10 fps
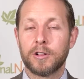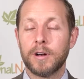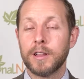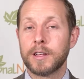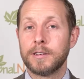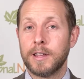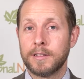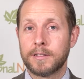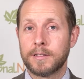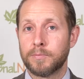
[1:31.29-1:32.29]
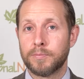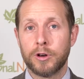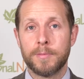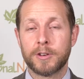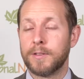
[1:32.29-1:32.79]
Chlorella contains
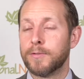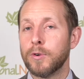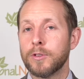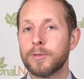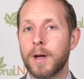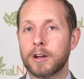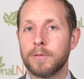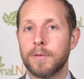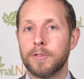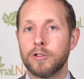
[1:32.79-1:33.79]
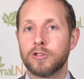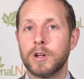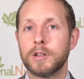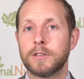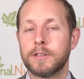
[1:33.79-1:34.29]
pretty much a full spectrum of
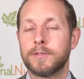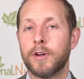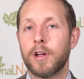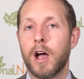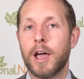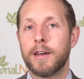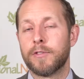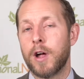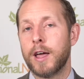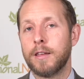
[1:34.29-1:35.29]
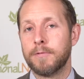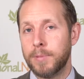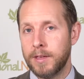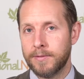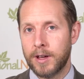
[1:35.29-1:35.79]
nutrients. It's very high in a variety
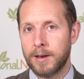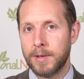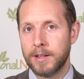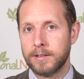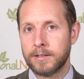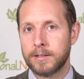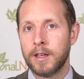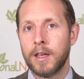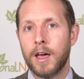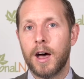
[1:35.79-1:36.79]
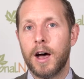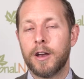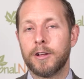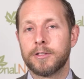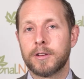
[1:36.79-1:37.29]
of B vitamins.
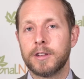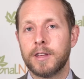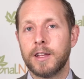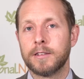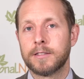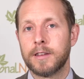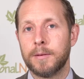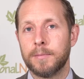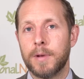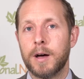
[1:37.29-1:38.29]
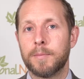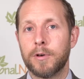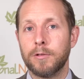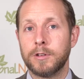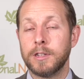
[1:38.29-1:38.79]
It also contains some
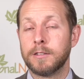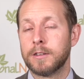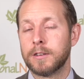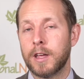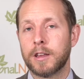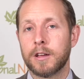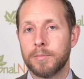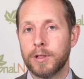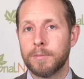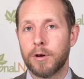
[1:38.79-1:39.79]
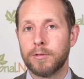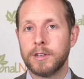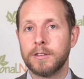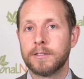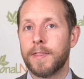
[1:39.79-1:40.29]
proteins and complete
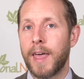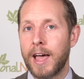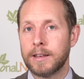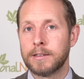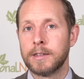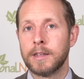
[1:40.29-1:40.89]
proteins at that,